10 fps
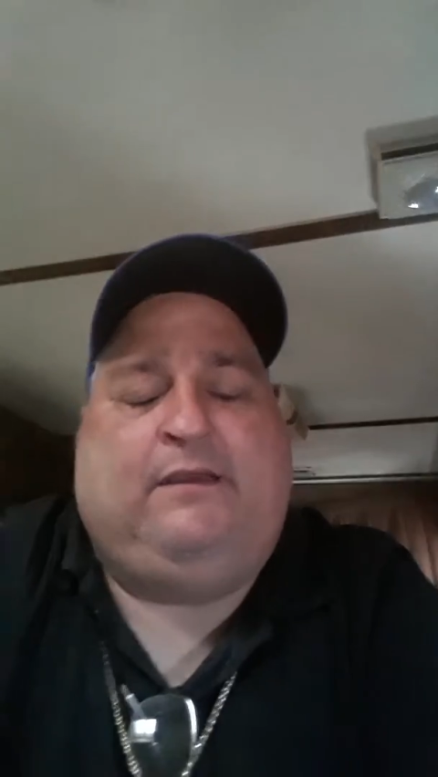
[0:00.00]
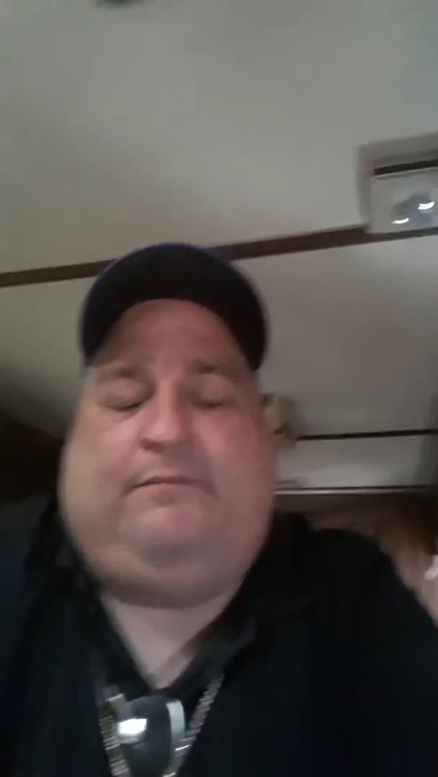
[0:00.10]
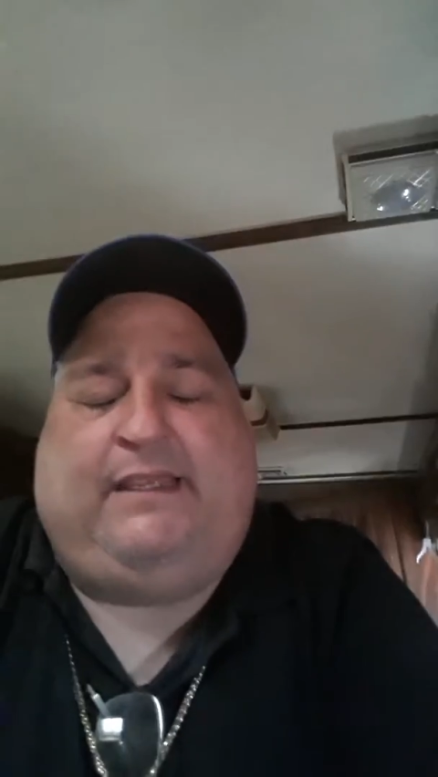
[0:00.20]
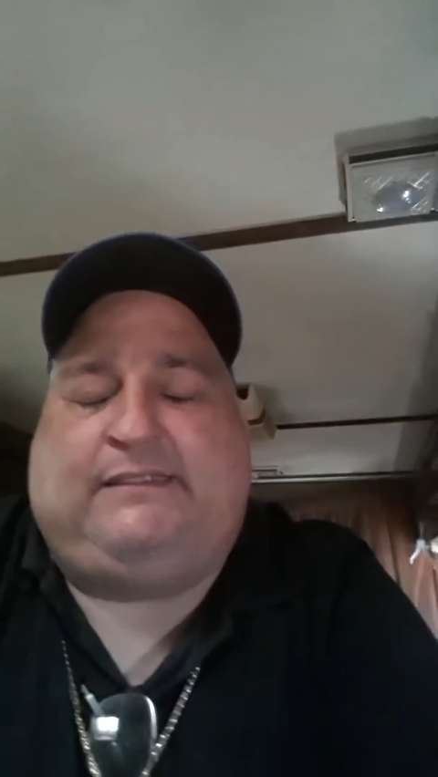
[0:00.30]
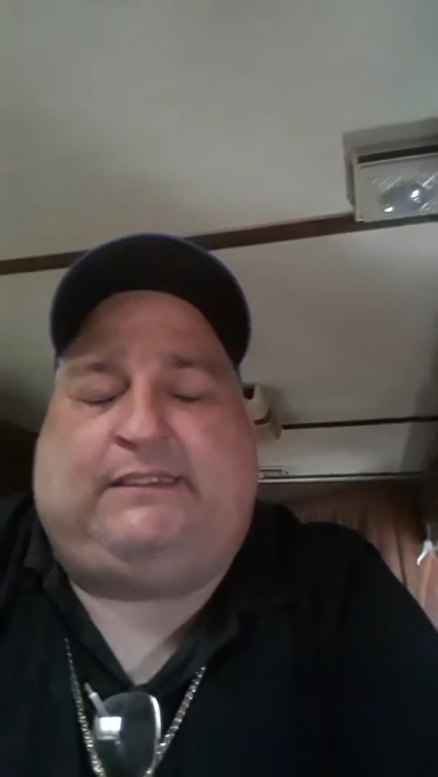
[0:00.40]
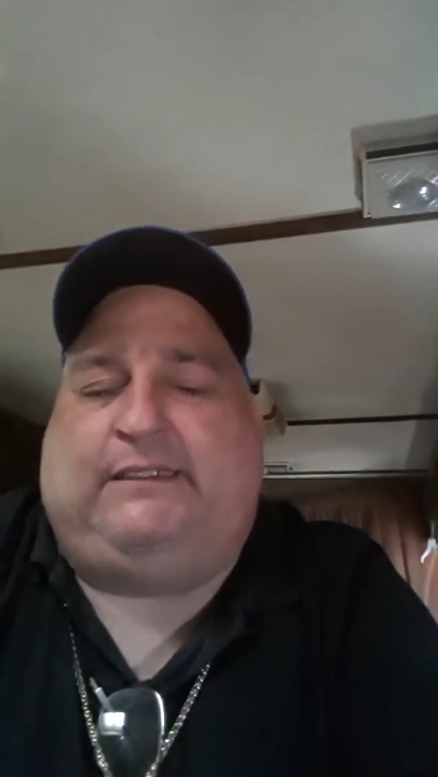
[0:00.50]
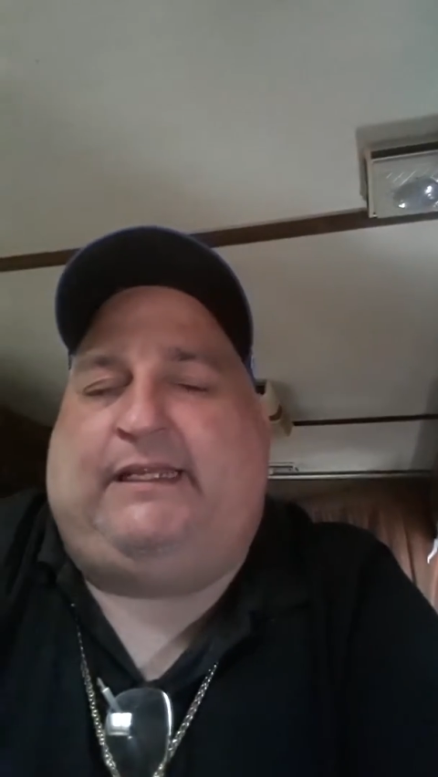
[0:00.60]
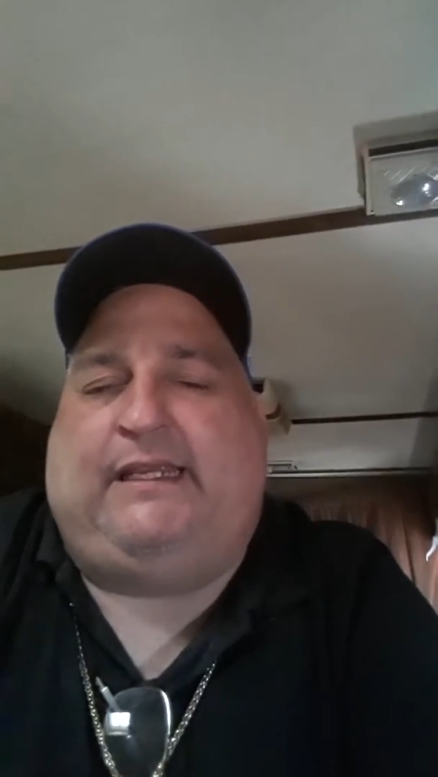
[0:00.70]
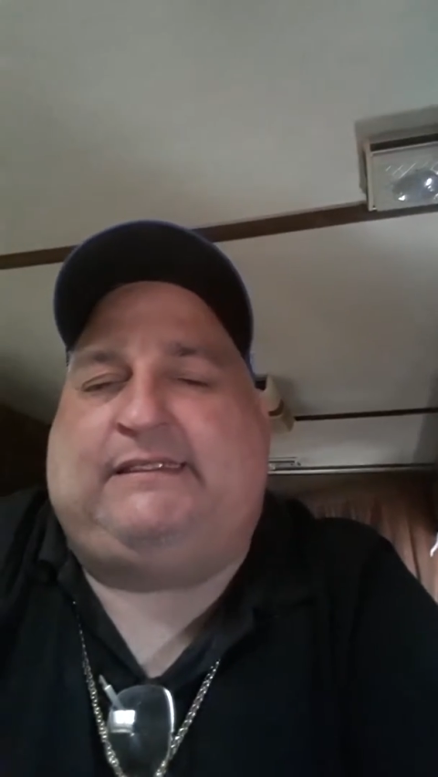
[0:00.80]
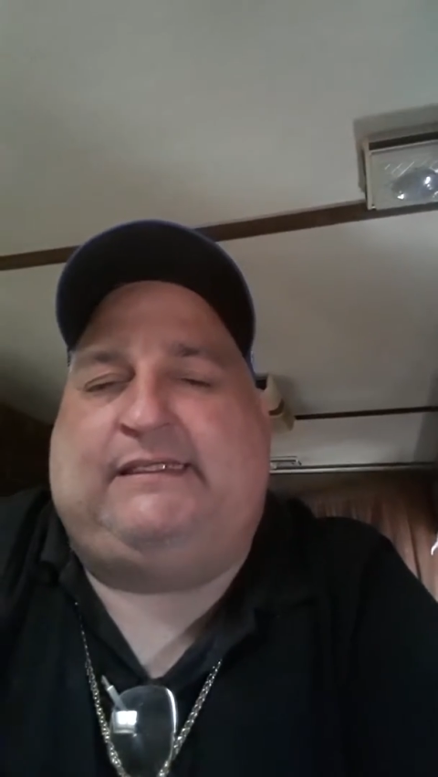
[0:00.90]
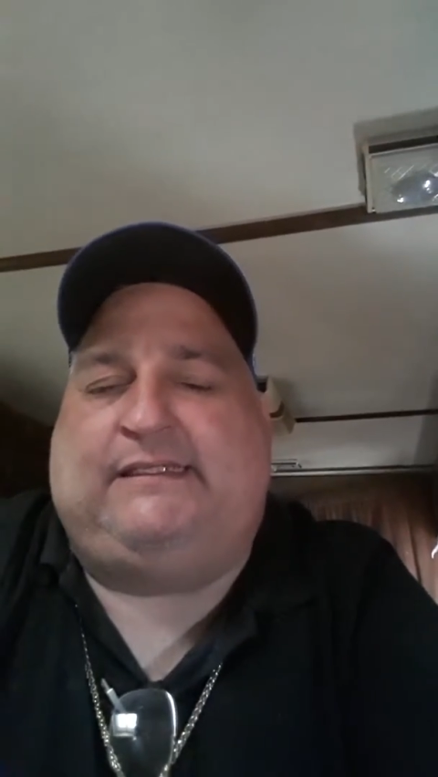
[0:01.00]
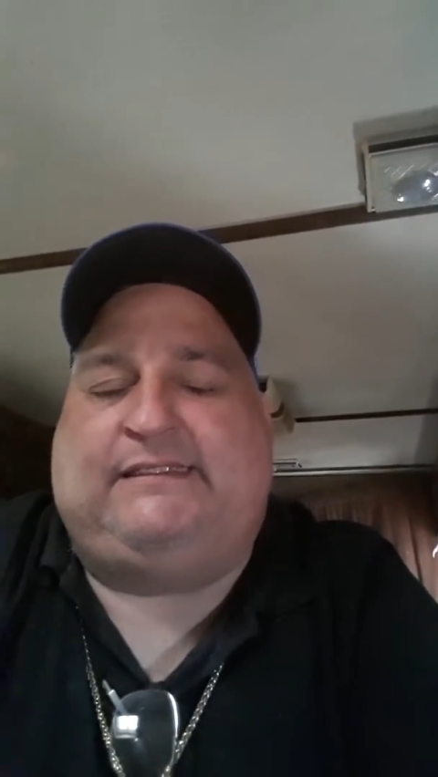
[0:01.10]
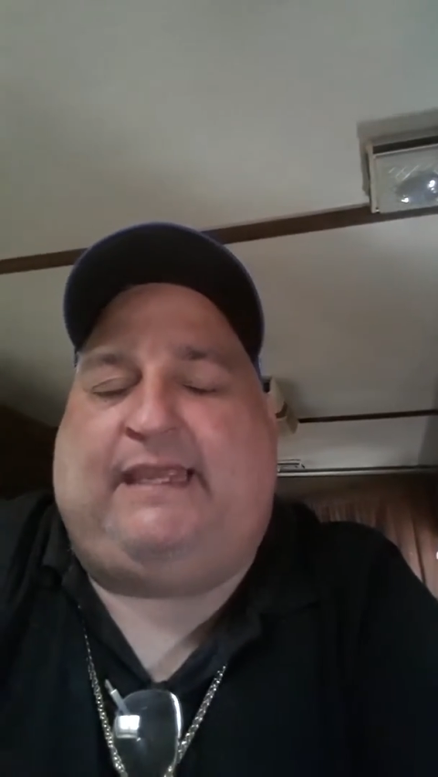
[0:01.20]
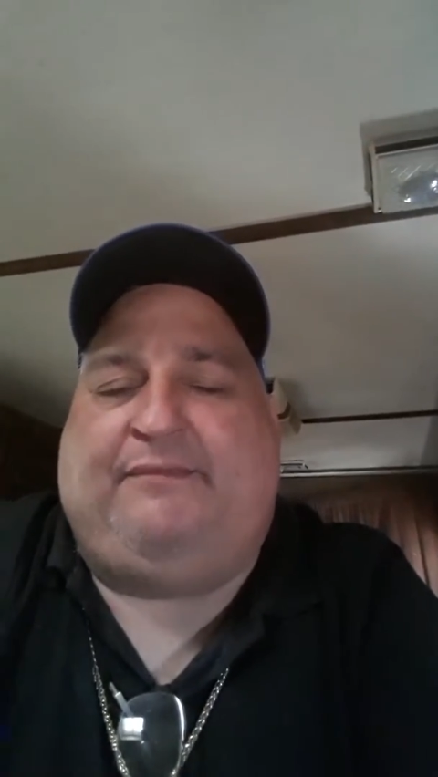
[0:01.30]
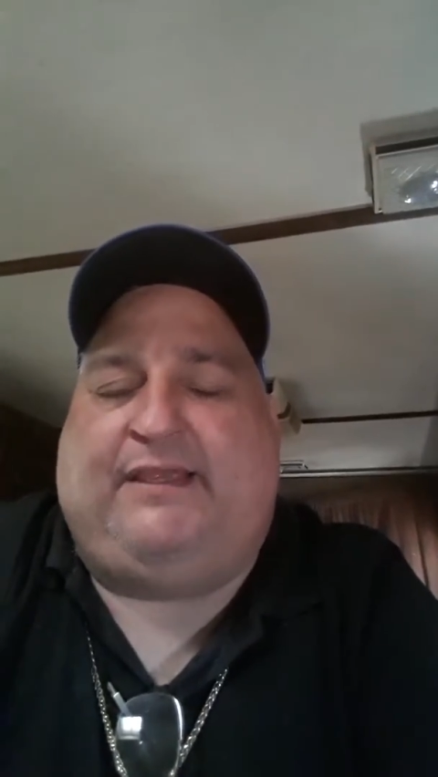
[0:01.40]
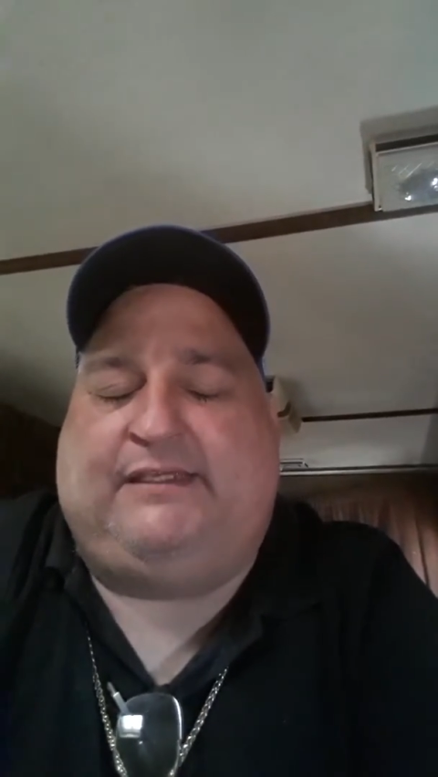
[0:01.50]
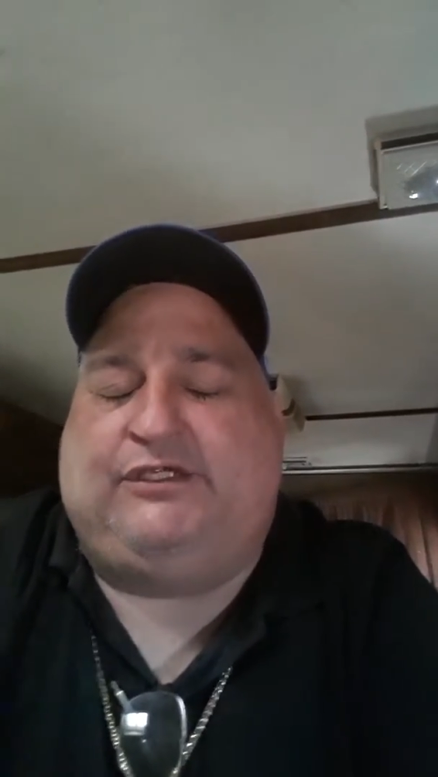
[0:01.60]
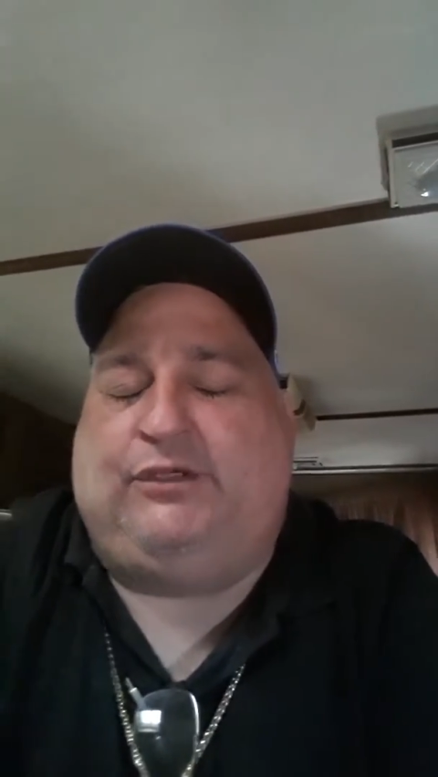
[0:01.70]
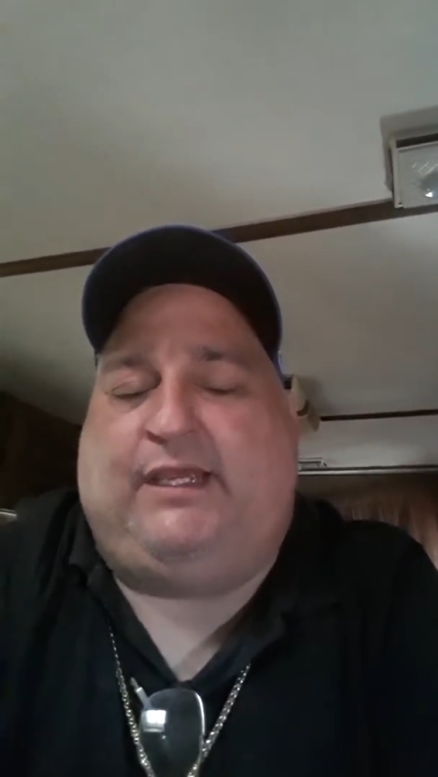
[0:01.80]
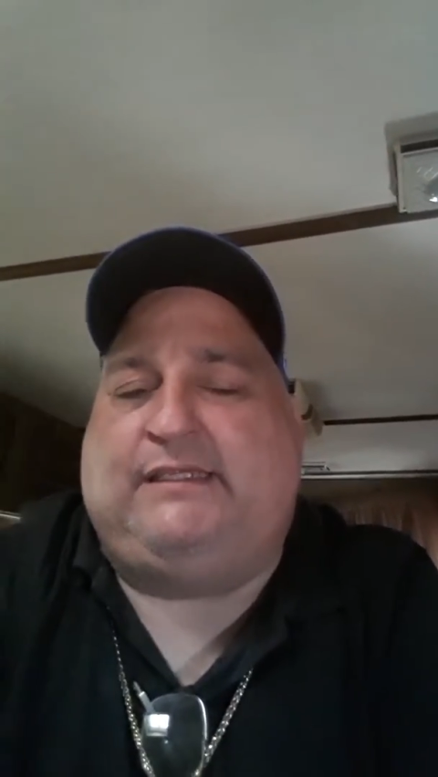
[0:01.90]
basically Linux is the same thing as
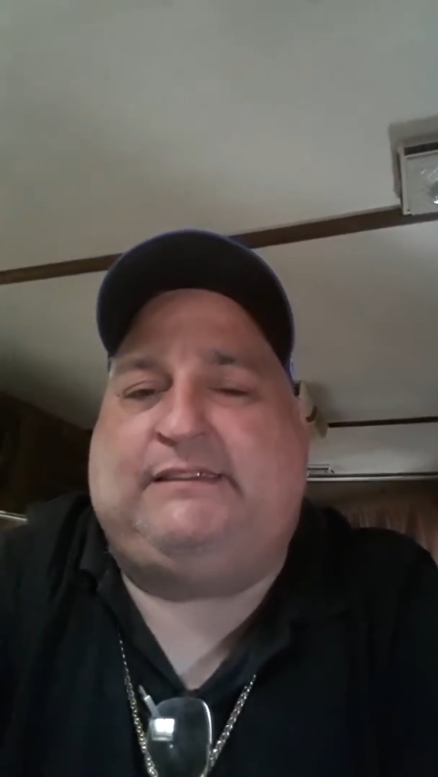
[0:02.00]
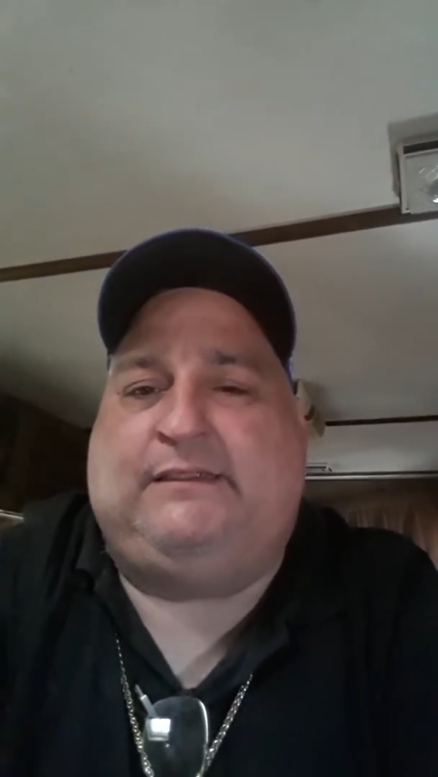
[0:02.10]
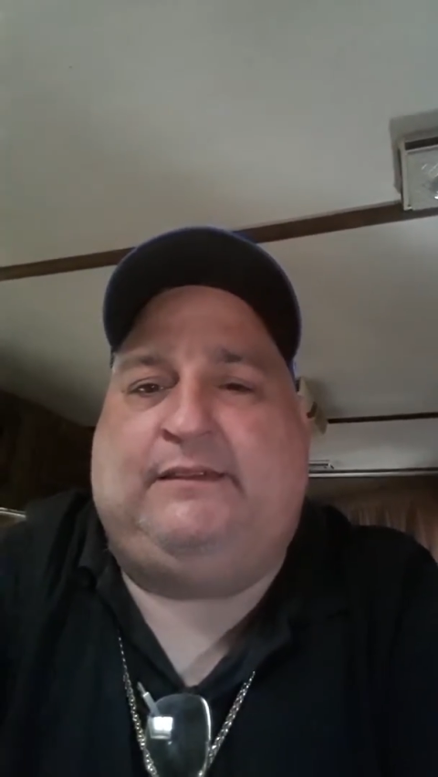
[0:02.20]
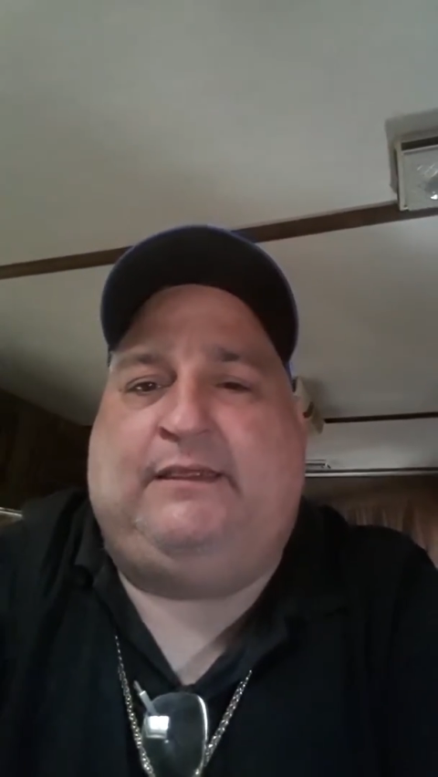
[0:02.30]
Unix,